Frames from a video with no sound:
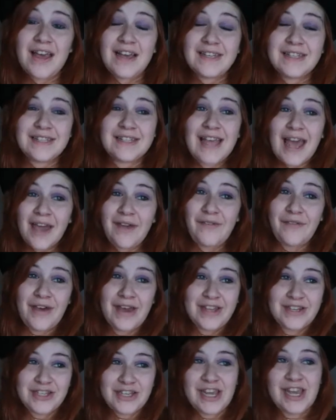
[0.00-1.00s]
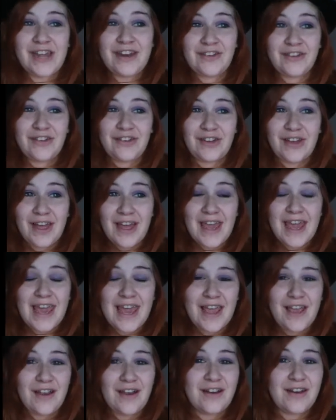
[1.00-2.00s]
Sci-Fi Channel
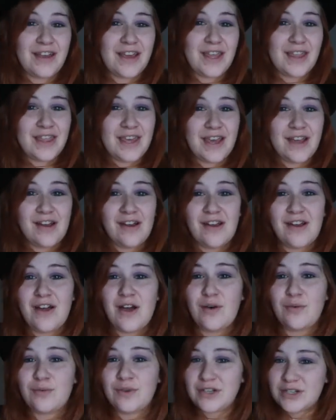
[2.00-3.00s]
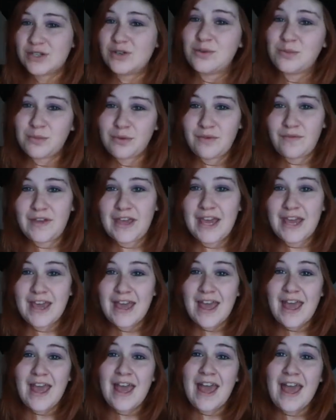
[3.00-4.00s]
aired their original
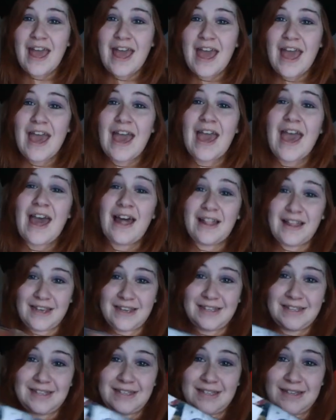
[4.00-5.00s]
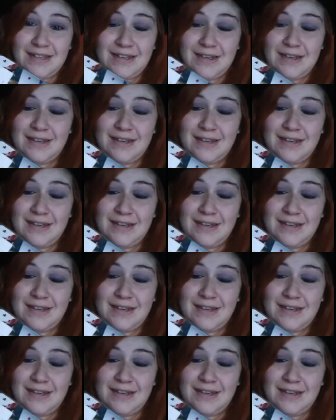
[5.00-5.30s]
movie, Alice.